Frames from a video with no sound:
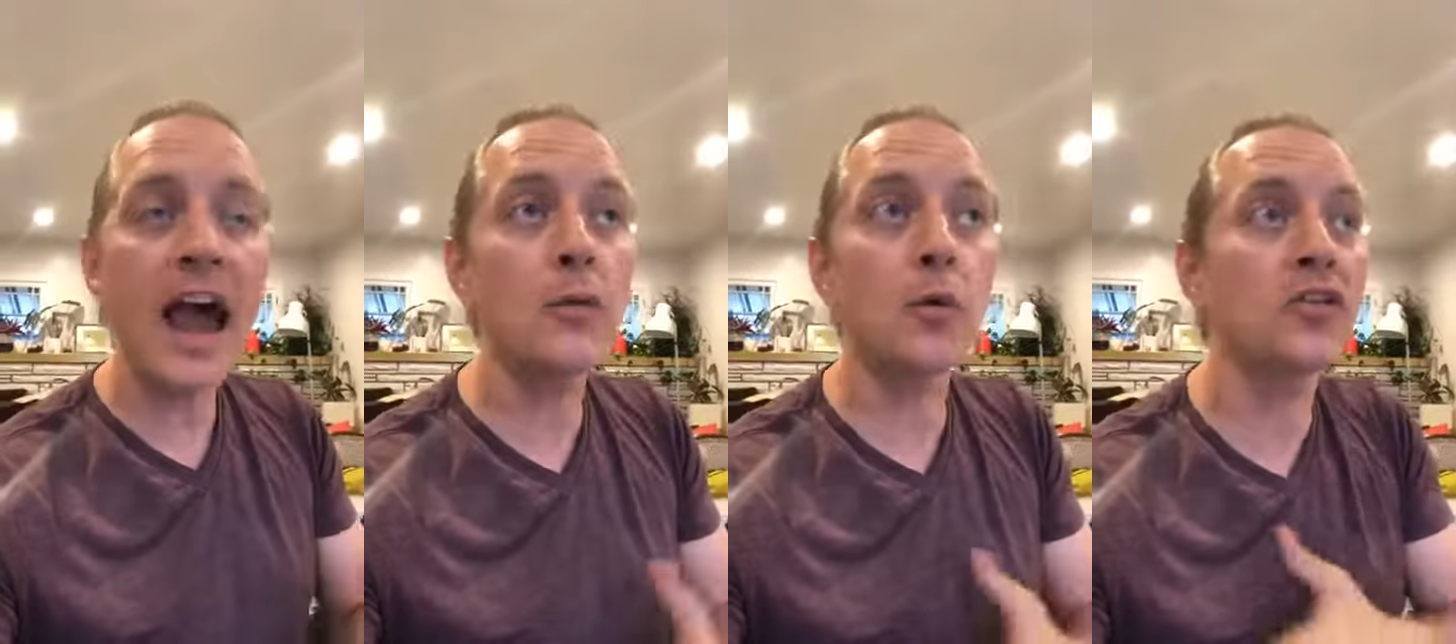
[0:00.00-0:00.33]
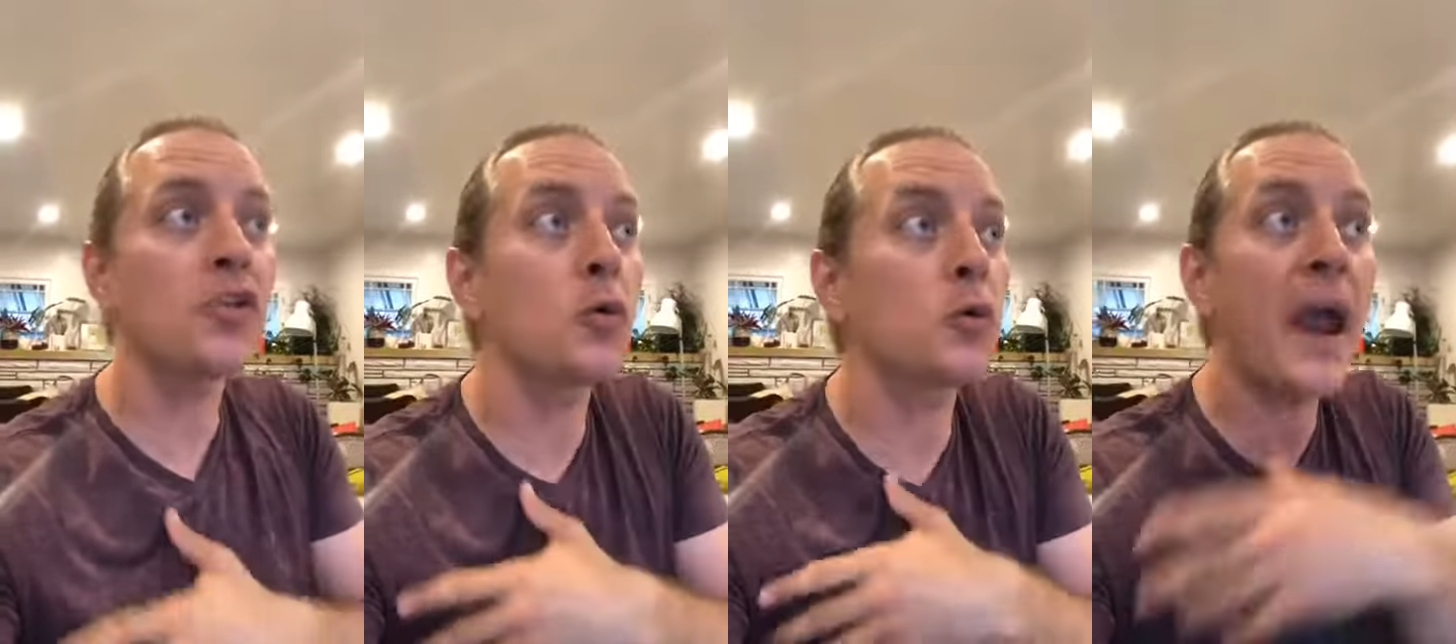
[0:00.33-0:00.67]
And it will
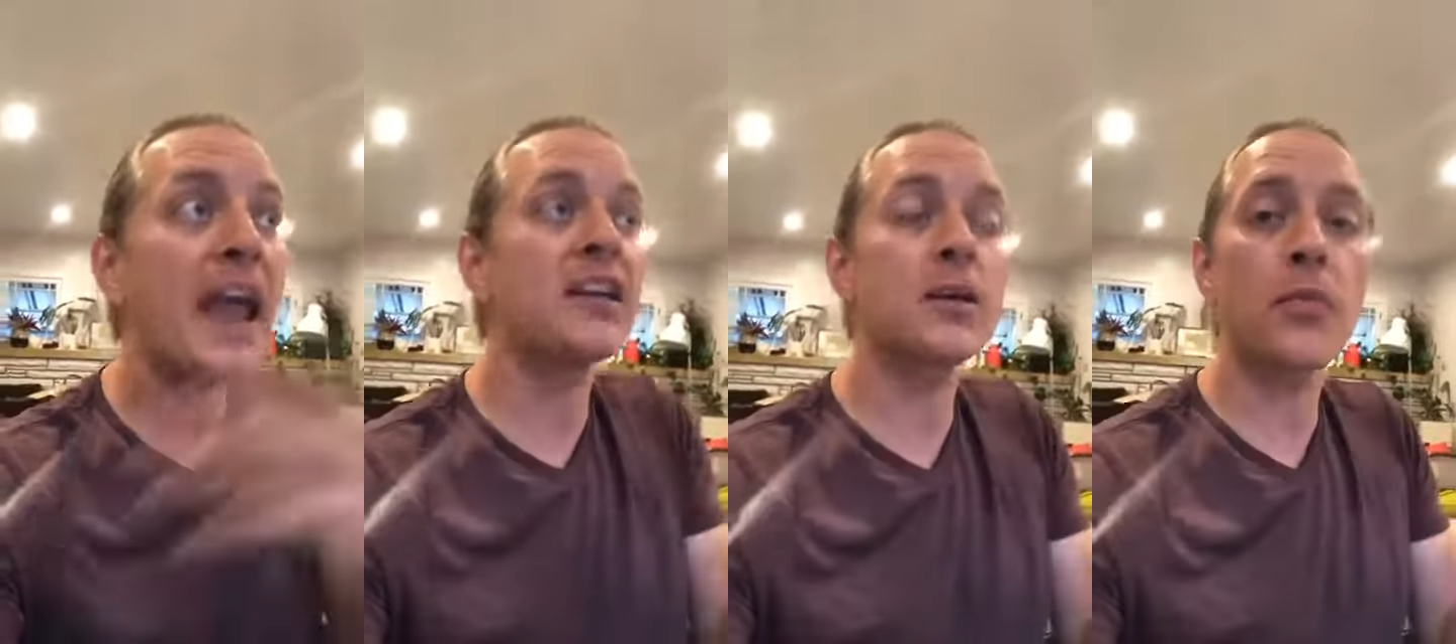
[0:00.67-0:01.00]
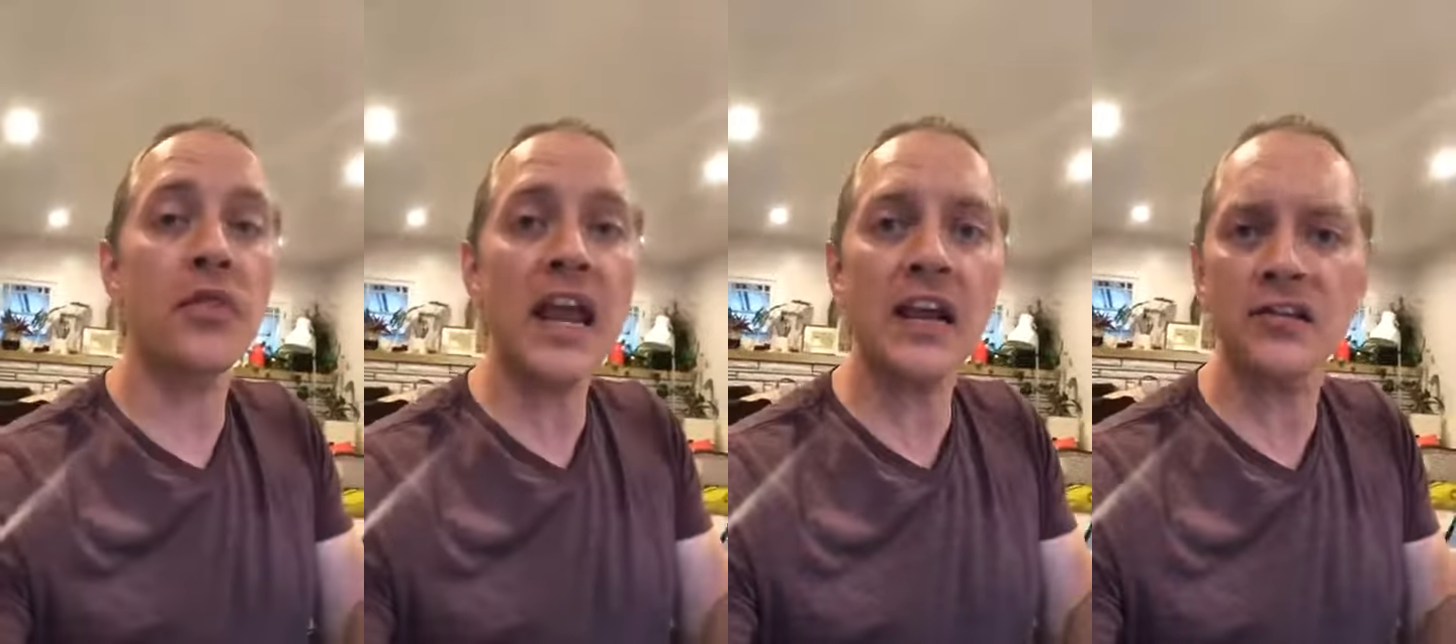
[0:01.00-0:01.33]
do random
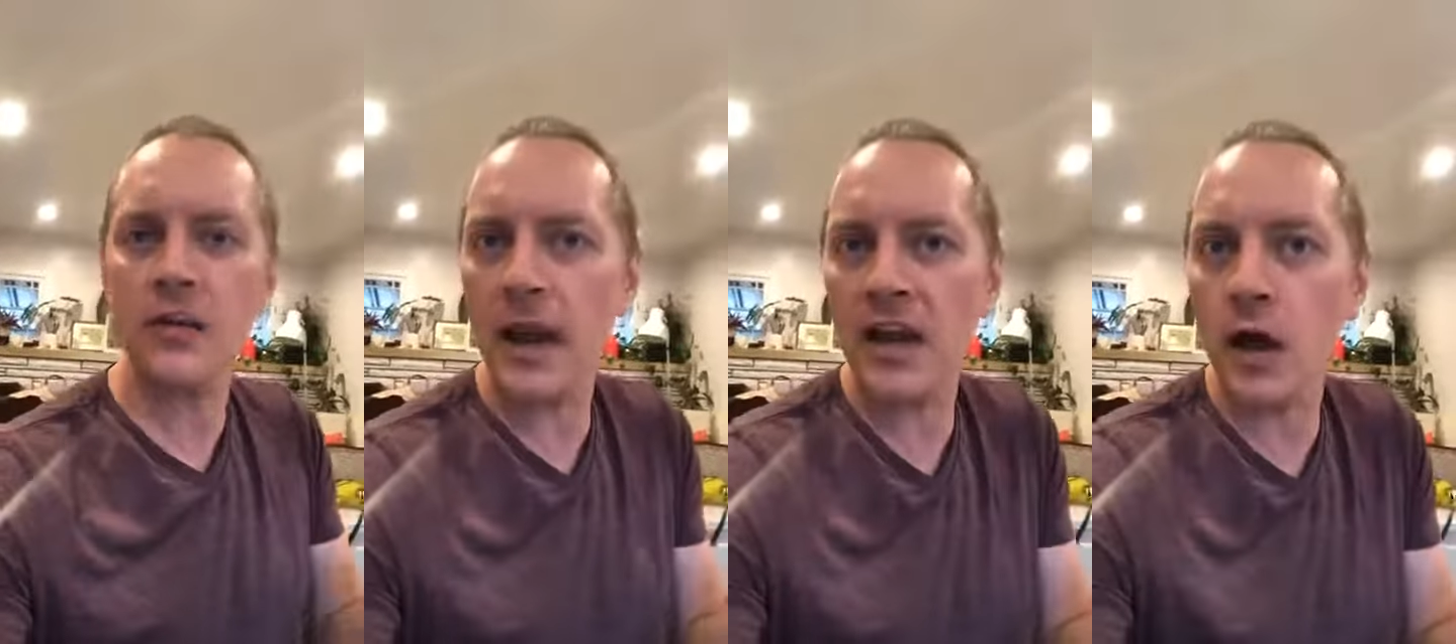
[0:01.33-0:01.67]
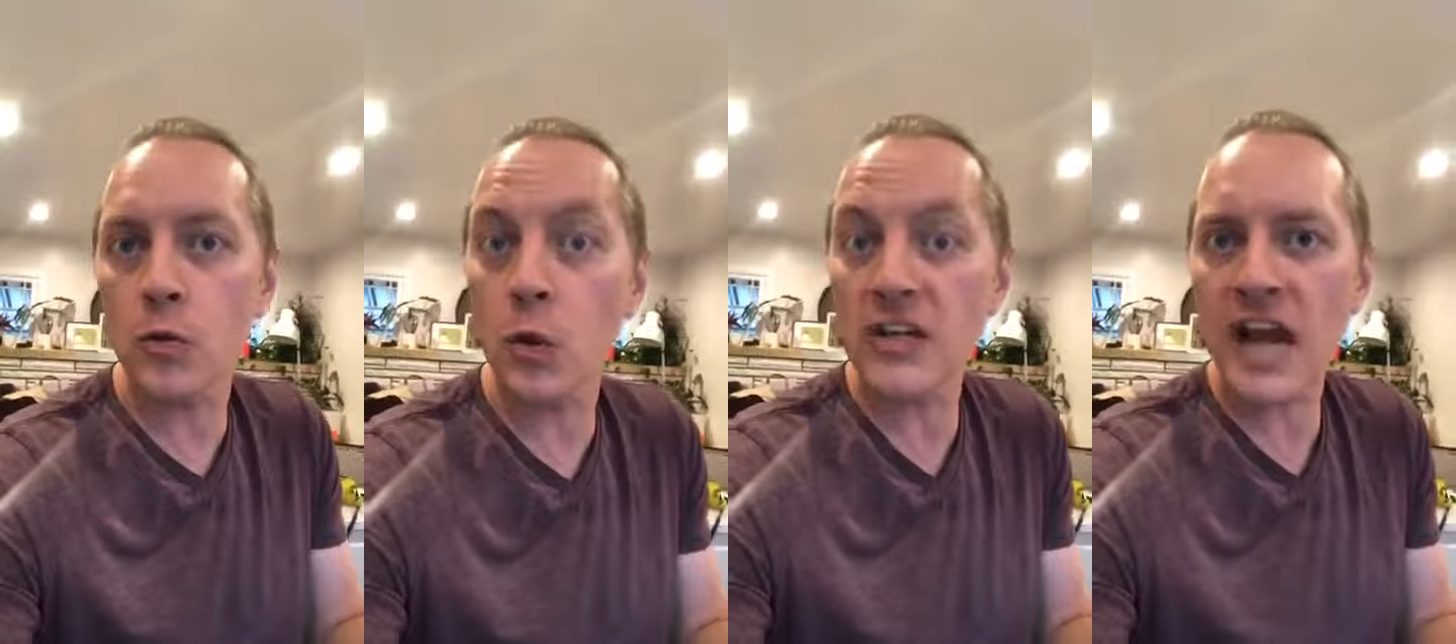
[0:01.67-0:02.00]
things depending
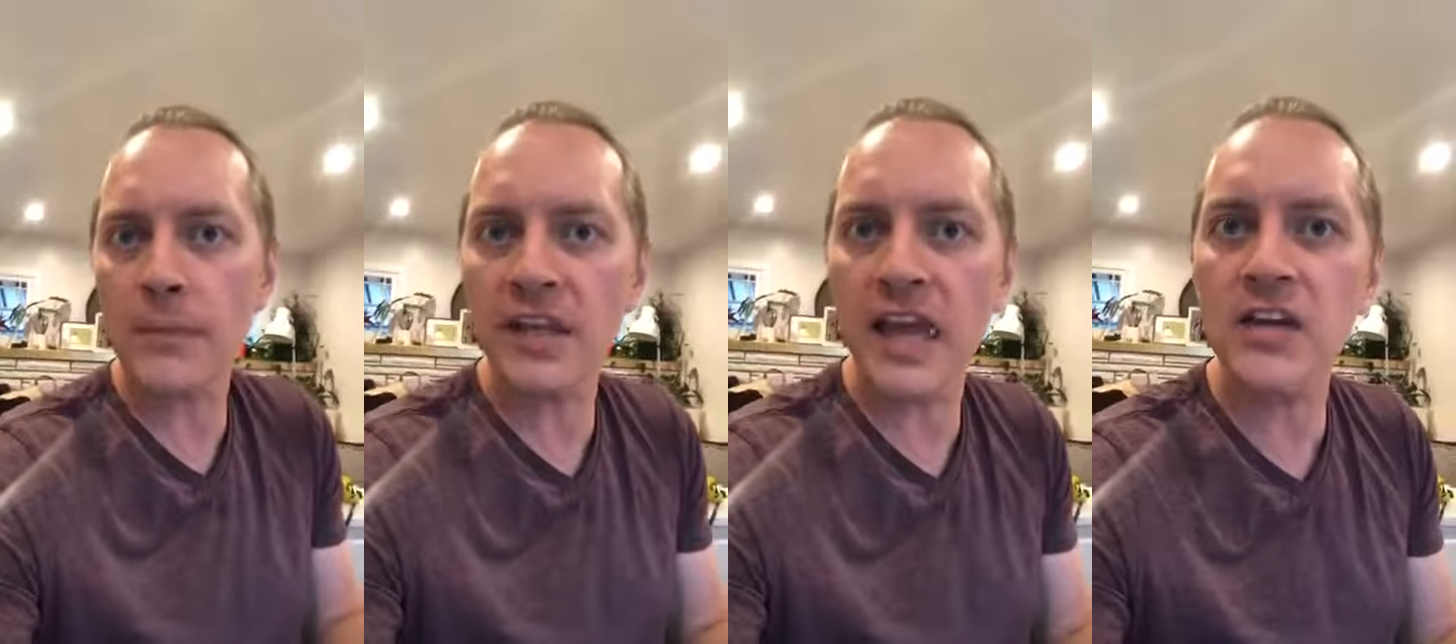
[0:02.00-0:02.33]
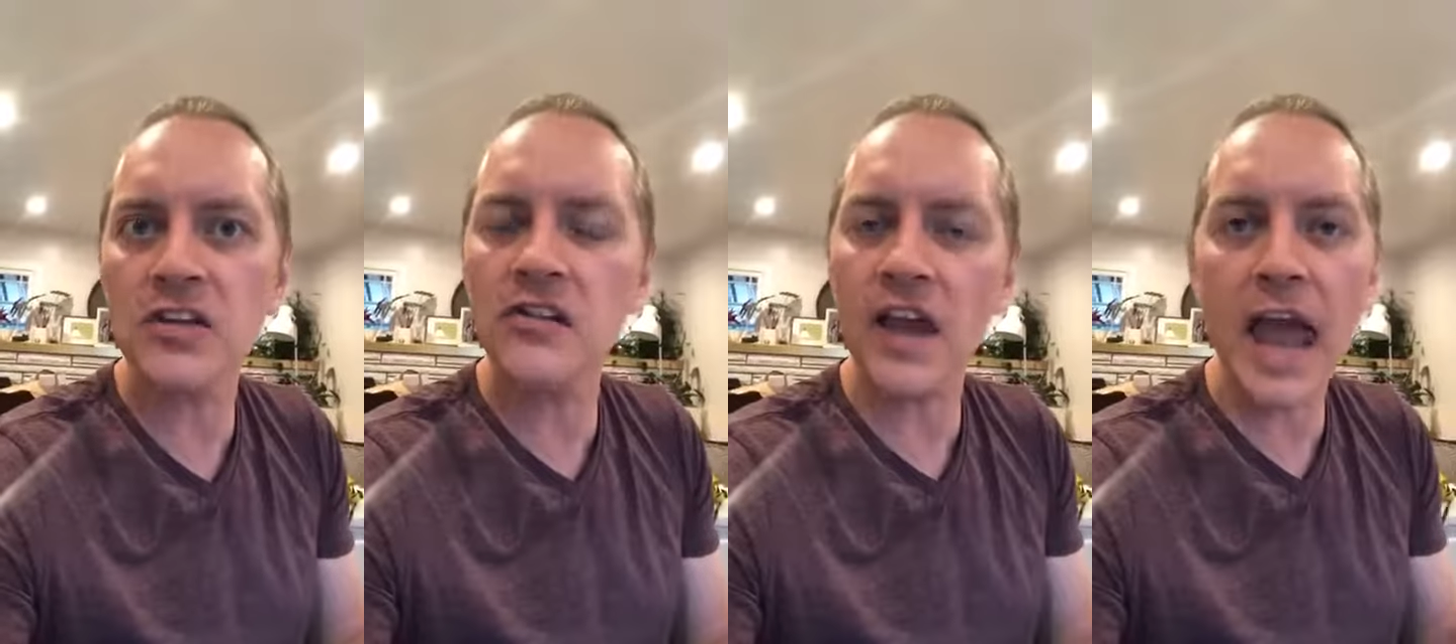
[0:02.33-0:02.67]
on which
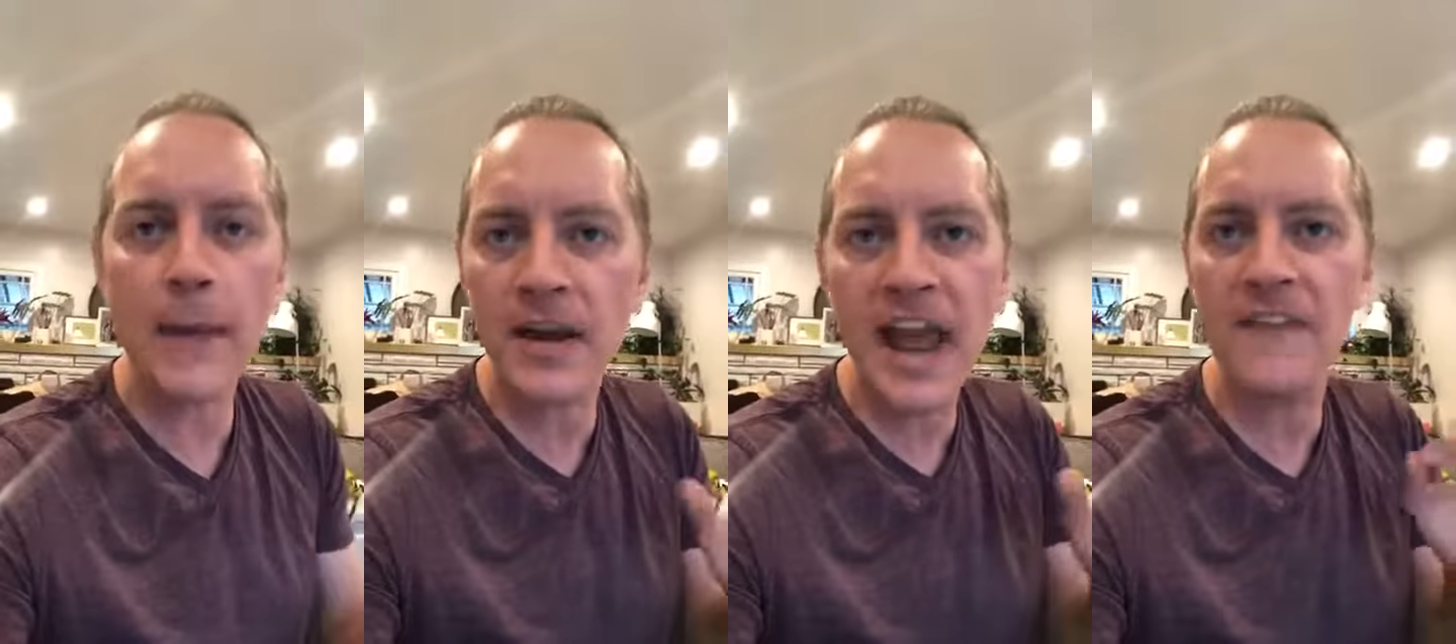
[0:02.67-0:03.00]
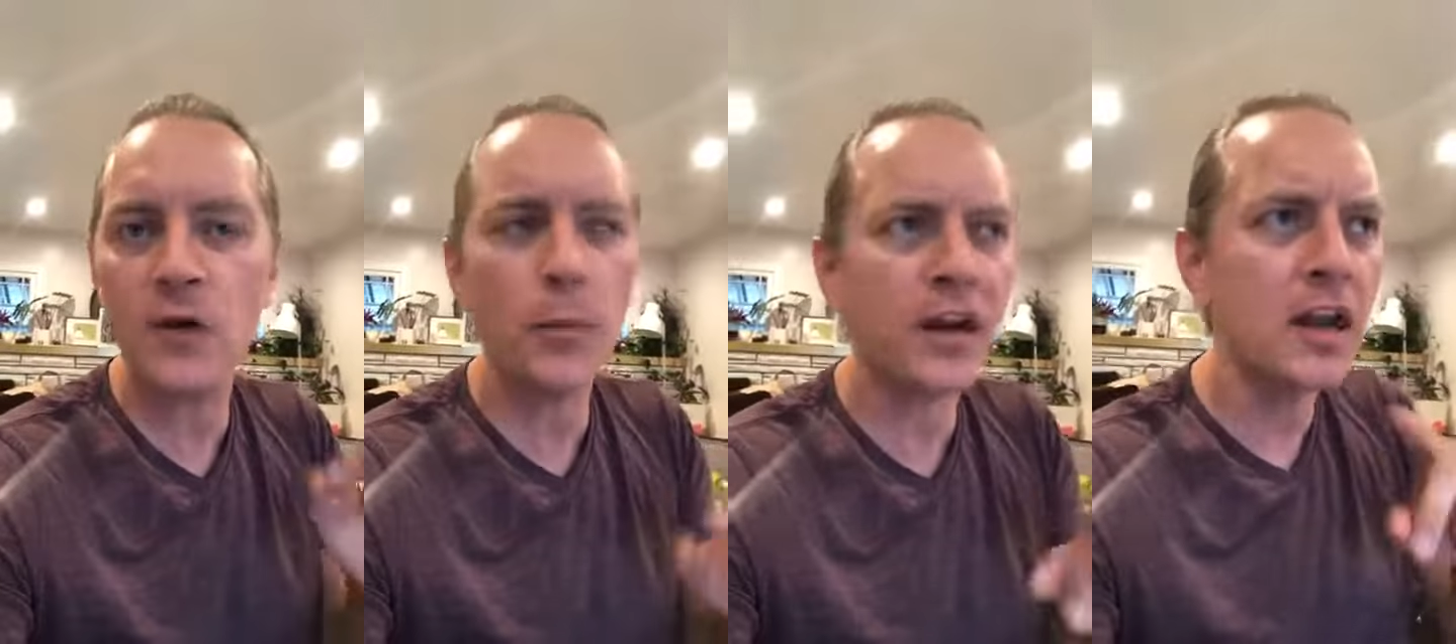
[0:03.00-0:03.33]
applications I happen to have
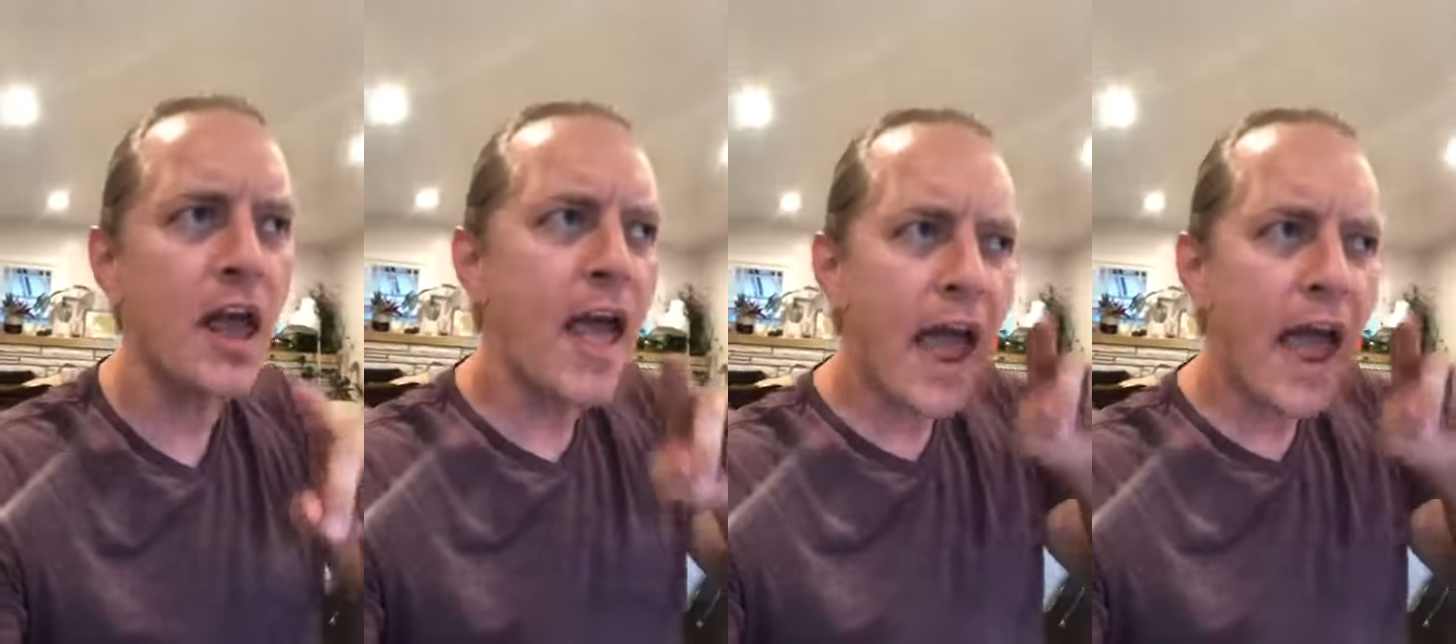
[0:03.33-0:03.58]
open